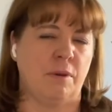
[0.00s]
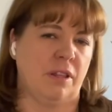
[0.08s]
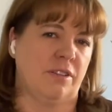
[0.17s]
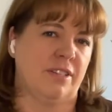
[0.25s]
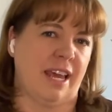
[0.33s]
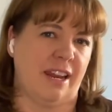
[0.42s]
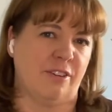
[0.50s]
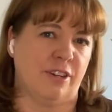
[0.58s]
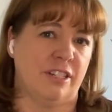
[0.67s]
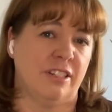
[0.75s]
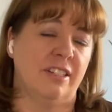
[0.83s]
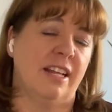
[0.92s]
what those
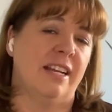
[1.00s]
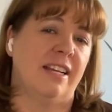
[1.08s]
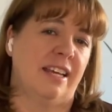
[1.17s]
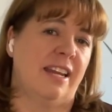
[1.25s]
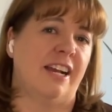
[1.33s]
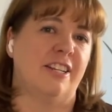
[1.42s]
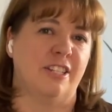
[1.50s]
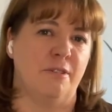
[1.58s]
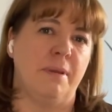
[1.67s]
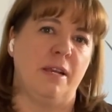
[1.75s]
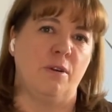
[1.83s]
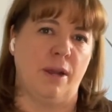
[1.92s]
categories look like can actually
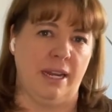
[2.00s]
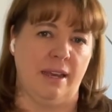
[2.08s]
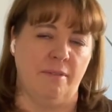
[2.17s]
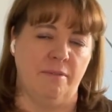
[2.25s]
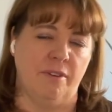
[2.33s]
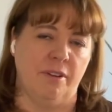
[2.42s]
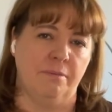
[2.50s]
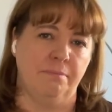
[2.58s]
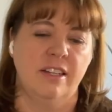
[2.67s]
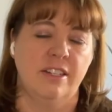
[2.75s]
be quite helpful.